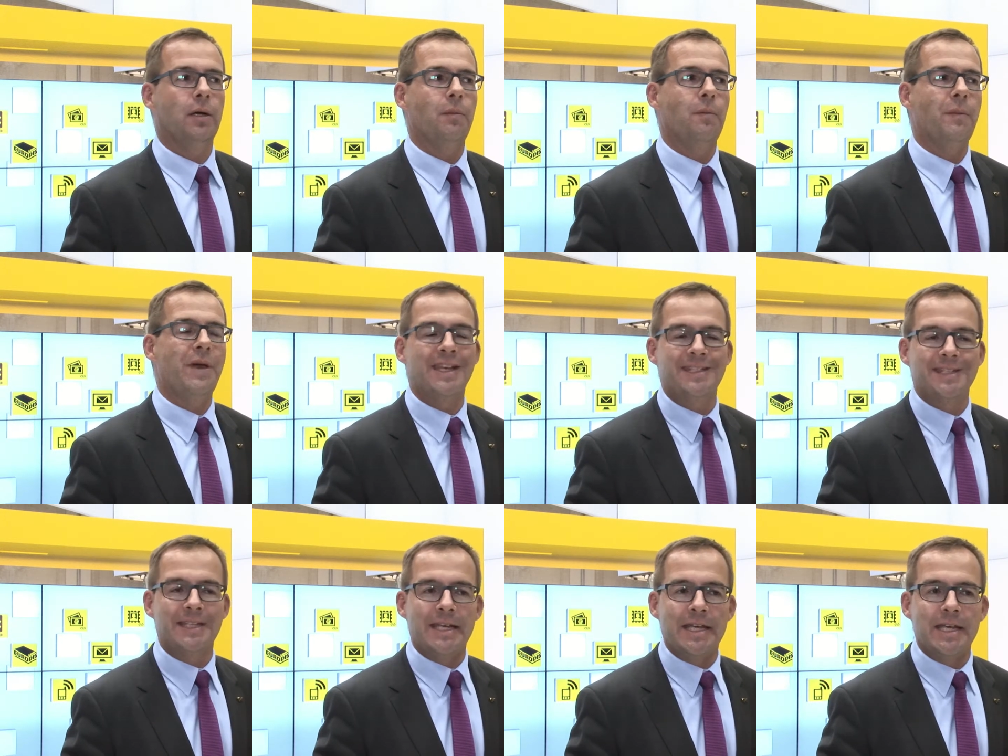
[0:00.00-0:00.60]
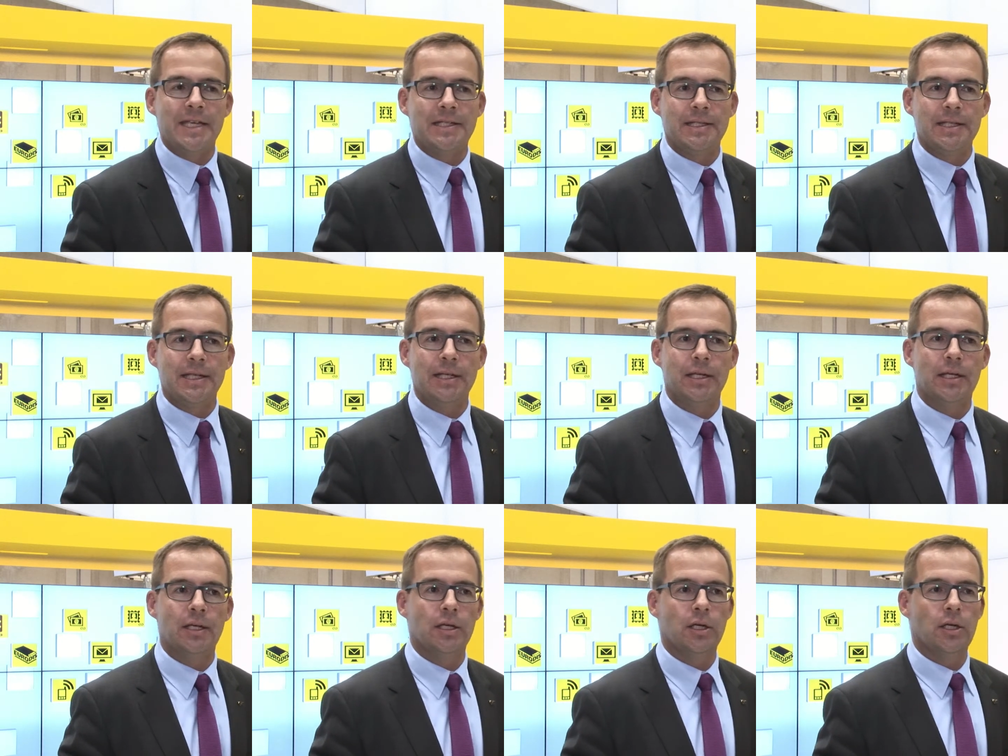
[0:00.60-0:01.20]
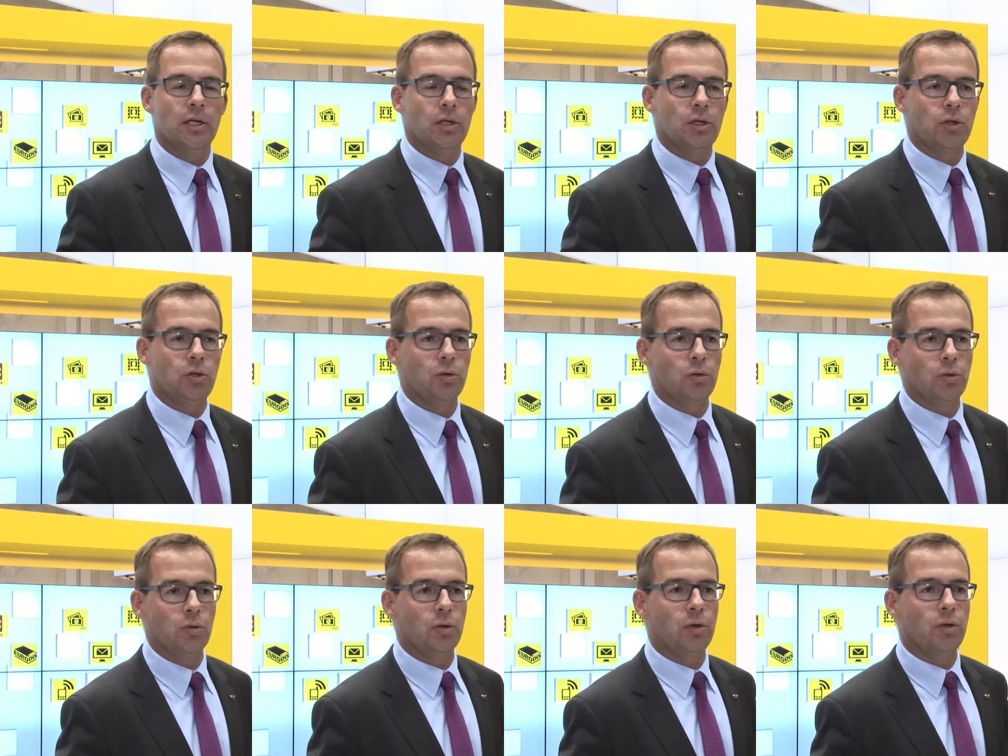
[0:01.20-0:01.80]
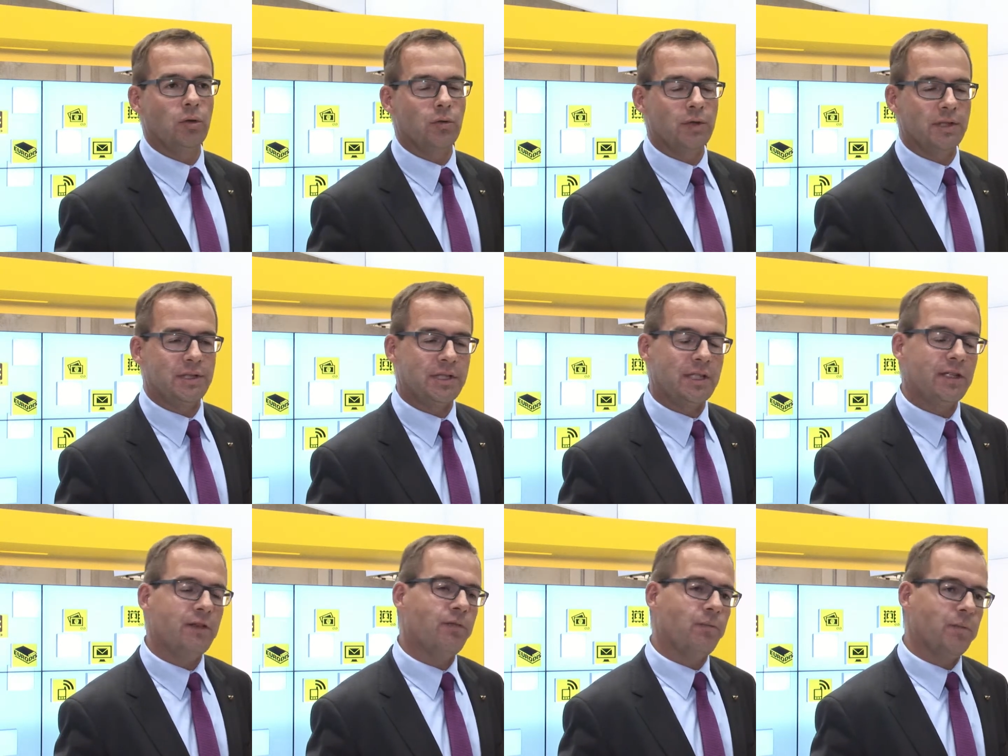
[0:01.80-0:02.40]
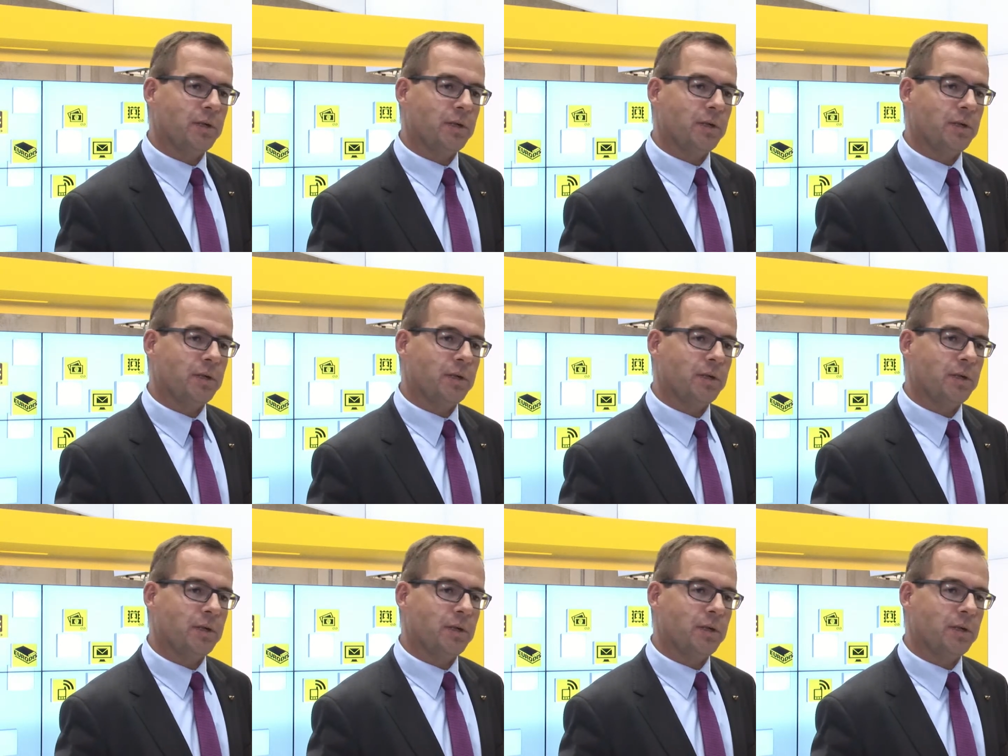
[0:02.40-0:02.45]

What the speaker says: makes it easy to receive,